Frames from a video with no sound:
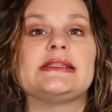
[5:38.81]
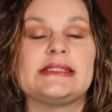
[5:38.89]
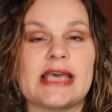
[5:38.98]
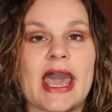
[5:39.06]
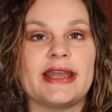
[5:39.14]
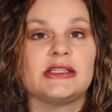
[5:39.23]

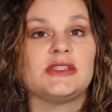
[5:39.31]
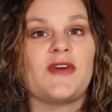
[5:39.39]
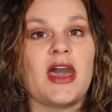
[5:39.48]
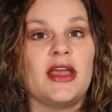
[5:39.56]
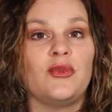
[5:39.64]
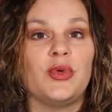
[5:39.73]

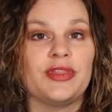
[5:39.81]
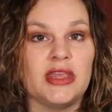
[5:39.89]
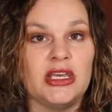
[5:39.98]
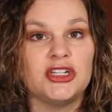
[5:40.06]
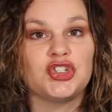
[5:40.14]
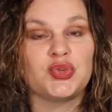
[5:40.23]
satisfied with
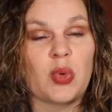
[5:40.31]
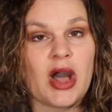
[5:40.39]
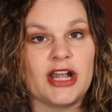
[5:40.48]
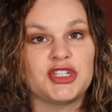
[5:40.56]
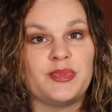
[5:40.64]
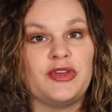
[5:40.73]
each
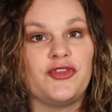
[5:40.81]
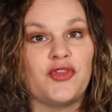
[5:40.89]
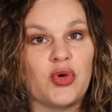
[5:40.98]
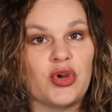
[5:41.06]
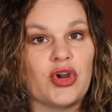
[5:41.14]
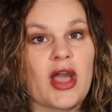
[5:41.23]
swatch
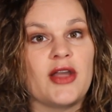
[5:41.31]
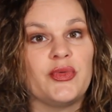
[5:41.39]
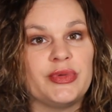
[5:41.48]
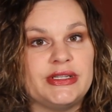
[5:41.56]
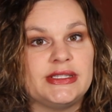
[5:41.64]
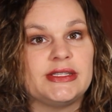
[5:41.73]
before I
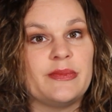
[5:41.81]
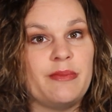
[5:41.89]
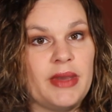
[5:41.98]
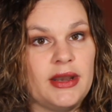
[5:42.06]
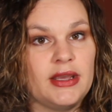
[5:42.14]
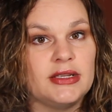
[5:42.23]

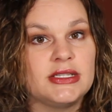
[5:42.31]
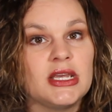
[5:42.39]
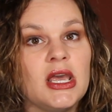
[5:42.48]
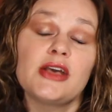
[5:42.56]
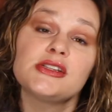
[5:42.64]
resubmit it.